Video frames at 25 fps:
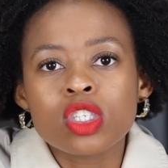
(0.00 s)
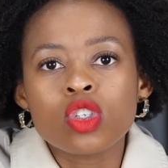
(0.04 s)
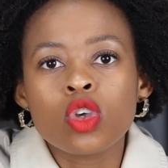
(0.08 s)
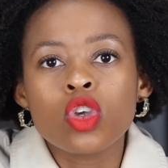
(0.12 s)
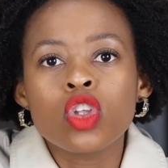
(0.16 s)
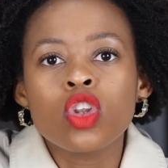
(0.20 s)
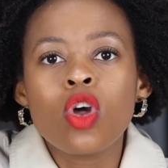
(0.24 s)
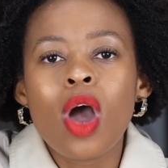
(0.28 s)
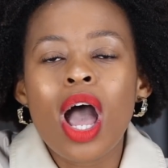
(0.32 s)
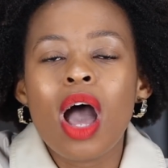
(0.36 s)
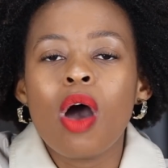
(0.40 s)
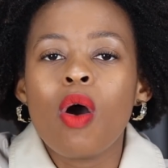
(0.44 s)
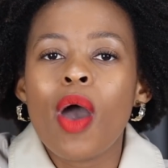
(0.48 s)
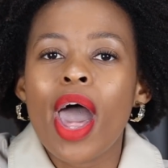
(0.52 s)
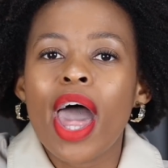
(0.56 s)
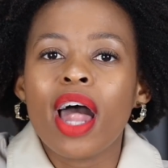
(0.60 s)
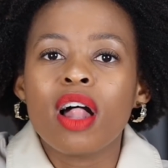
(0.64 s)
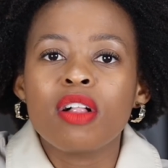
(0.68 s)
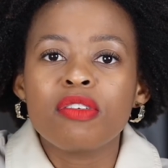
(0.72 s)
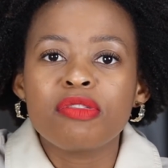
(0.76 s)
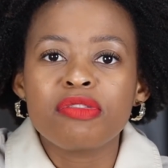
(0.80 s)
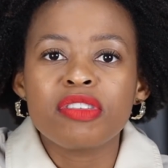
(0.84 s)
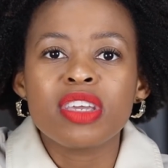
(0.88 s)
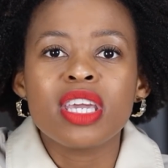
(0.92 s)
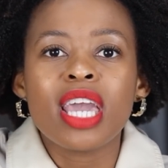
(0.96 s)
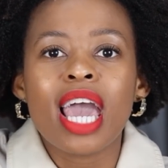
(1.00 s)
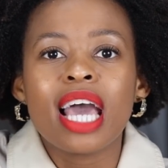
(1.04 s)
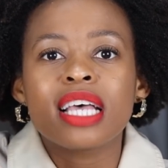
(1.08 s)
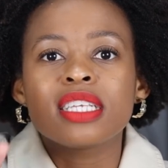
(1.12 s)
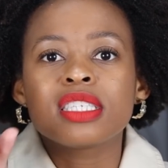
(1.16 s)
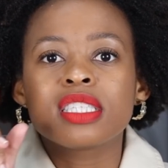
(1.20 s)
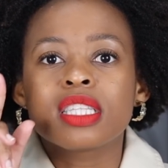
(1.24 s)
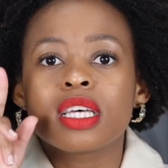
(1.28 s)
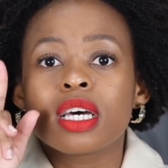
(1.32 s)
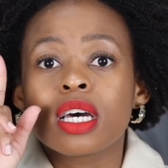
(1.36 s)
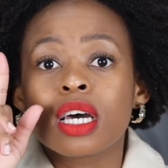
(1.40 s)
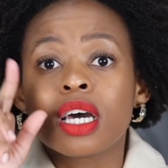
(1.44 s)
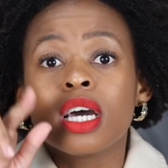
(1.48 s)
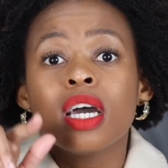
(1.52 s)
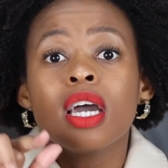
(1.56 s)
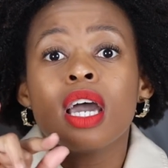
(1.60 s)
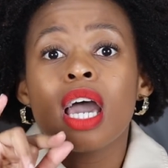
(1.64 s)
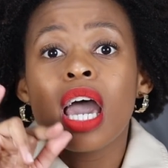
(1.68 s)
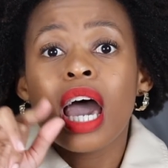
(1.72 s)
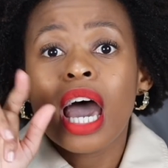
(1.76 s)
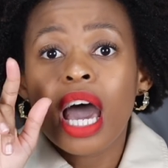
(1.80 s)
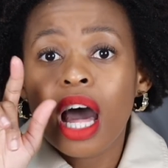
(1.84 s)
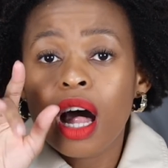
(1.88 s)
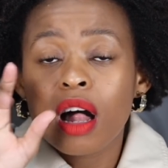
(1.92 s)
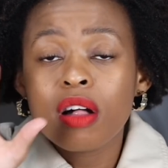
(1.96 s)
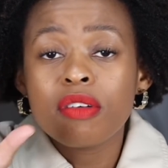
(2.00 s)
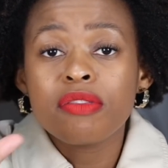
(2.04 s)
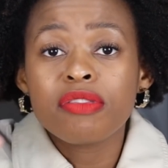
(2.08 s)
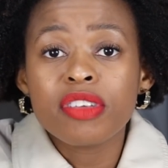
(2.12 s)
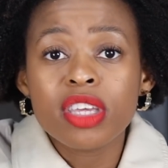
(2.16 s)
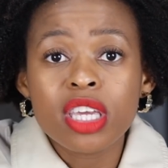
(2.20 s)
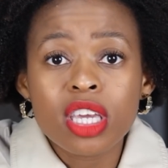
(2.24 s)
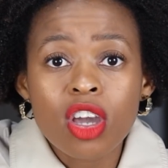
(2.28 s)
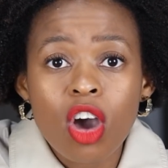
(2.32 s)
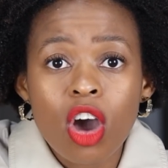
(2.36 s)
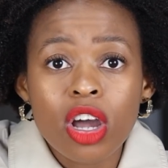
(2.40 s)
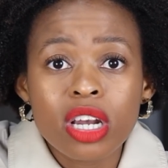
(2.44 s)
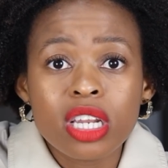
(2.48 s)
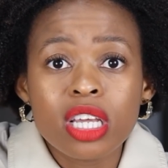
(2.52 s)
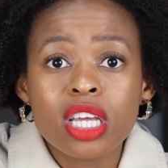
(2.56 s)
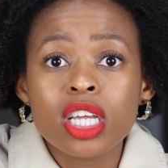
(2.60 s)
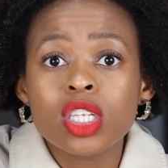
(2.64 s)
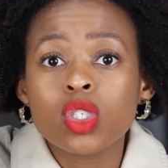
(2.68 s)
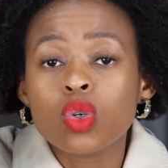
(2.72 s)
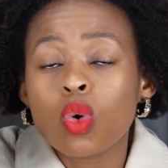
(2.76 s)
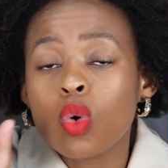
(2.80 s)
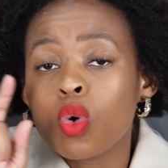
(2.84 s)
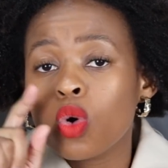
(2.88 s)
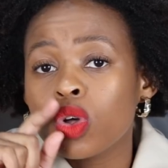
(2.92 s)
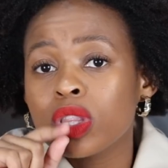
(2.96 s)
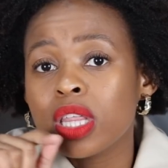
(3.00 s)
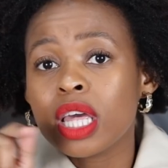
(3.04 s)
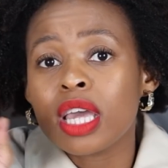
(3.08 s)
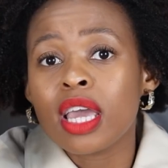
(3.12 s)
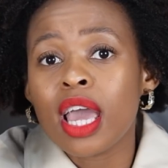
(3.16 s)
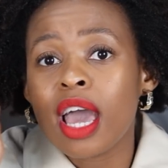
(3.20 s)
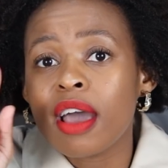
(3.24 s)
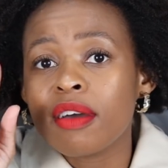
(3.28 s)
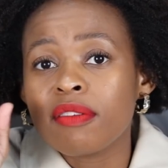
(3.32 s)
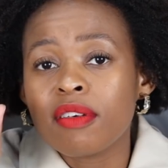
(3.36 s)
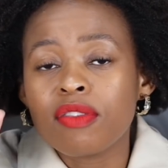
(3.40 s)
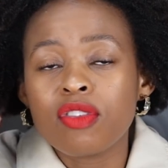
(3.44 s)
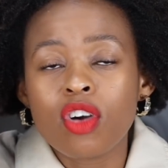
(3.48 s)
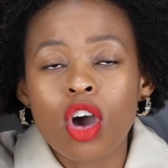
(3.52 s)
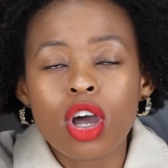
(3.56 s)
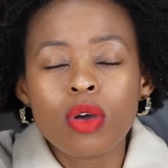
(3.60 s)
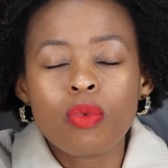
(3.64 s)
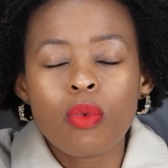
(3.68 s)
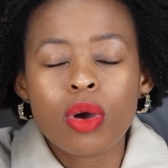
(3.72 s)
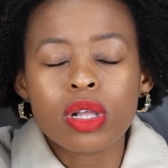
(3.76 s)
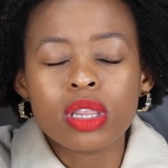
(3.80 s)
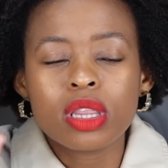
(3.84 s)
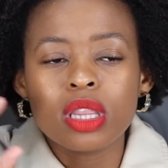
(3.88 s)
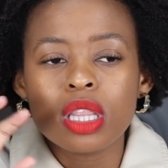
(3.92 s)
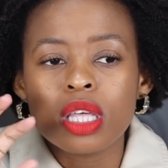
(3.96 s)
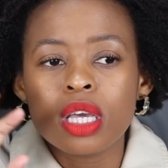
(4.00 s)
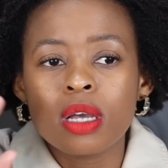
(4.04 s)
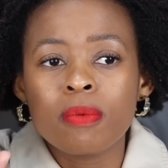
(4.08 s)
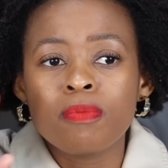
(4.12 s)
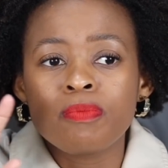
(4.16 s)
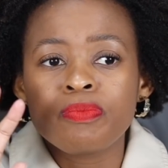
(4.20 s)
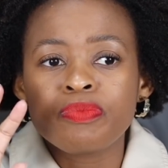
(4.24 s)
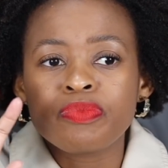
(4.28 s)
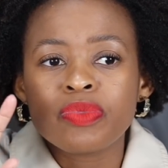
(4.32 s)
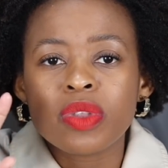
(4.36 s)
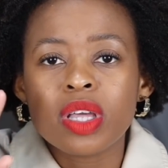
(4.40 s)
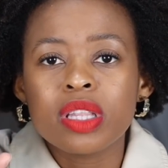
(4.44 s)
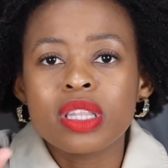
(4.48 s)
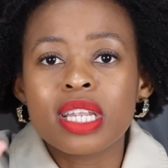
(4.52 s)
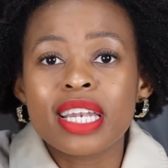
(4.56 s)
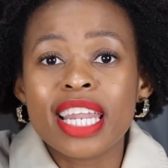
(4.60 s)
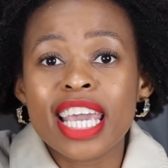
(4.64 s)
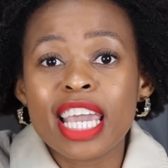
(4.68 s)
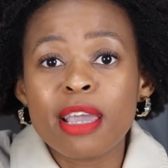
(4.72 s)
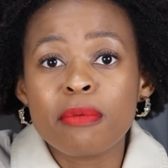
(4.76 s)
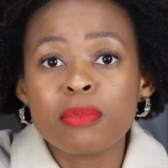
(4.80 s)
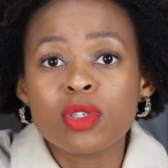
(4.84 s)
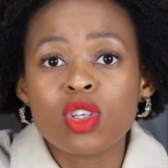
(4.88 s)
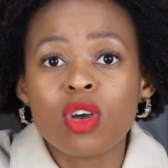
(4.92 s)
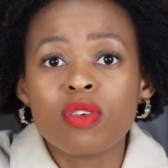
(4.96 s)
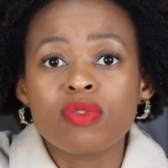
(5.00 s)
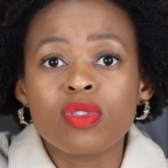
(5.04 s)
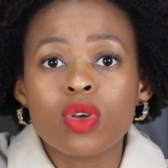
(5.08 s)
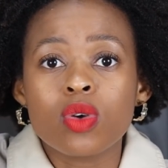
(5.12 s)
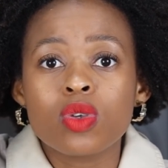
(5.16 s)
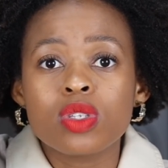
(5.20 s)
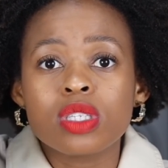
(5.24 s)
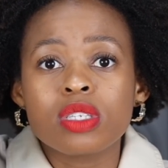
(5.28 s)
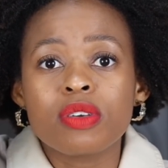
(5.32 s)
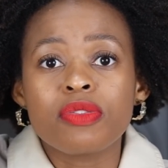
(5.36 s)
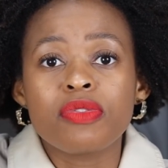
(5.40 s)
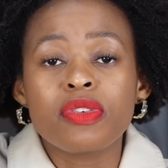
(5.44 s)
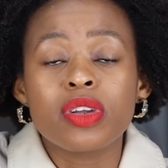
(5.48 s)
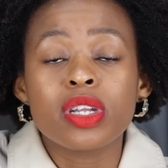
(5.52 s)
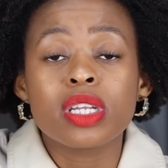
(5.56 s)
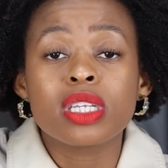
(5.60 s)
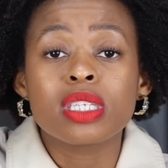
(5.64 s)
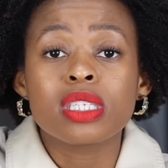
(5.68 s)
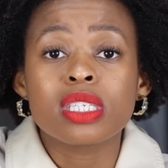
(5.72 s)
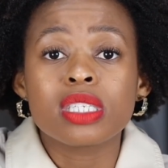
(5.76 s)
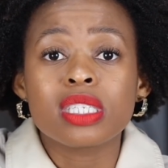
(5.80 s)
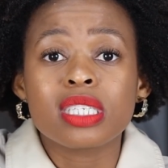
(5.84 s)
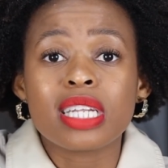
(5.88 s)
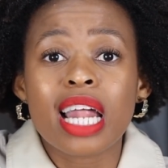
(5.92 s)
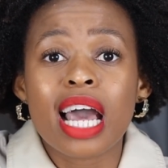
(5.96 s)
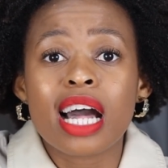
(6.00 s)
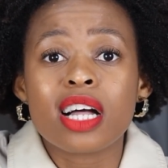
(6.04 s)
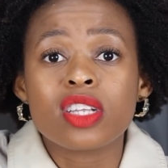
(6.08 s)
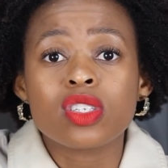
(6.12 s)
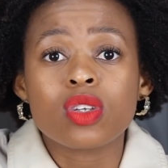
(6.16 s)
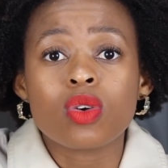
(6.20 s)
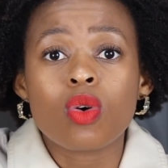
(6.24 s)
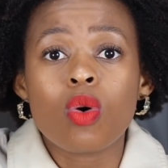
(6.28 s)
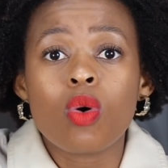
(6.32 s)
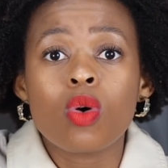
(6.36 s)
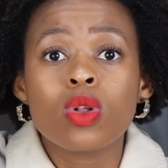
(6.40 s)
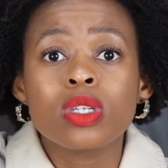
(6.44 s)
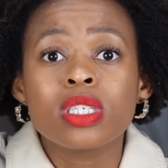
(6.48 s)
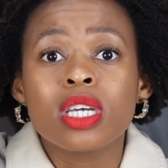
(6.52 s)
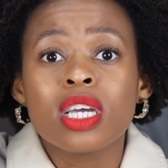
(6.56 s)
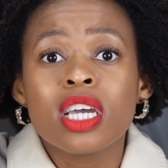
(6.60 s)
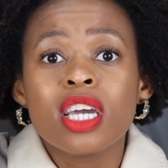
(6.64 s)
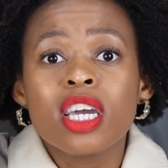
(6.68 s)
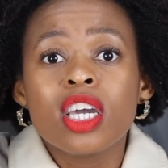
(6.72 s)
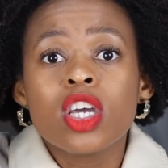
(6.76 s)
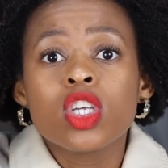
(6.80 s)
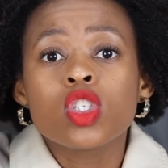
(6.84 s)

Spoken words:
So you know how LV has the LV on it, or they have, I forgot what the names of those different styles are called.